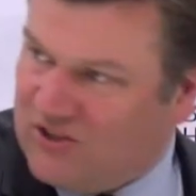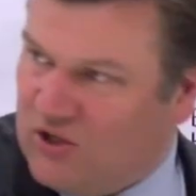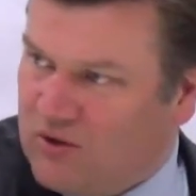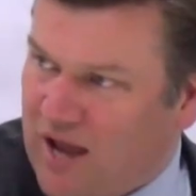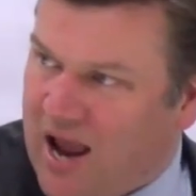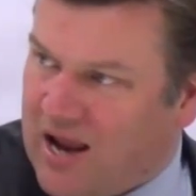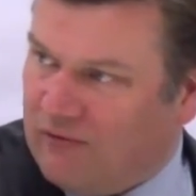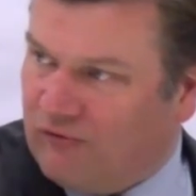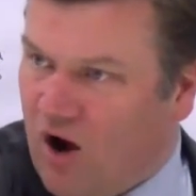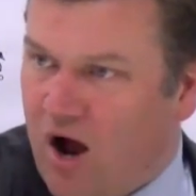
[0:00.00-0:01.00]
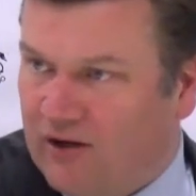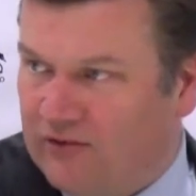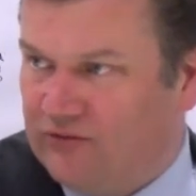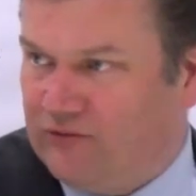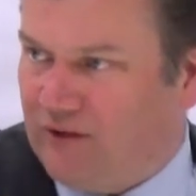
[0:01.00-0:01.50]
the UK,
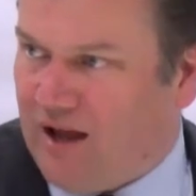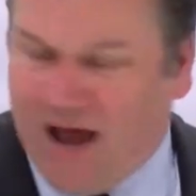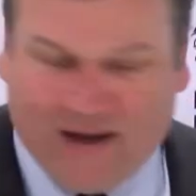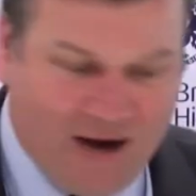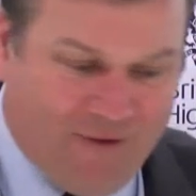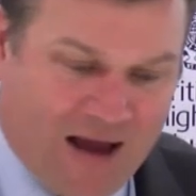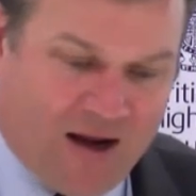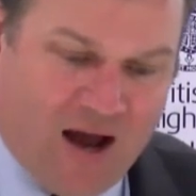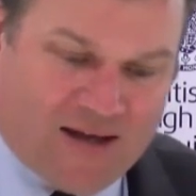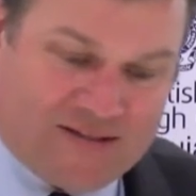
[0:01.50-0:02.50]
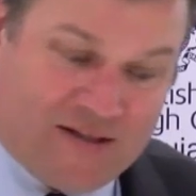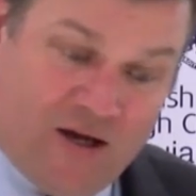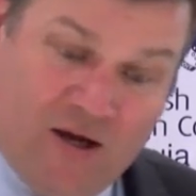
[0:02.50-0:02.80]
France, and our allies?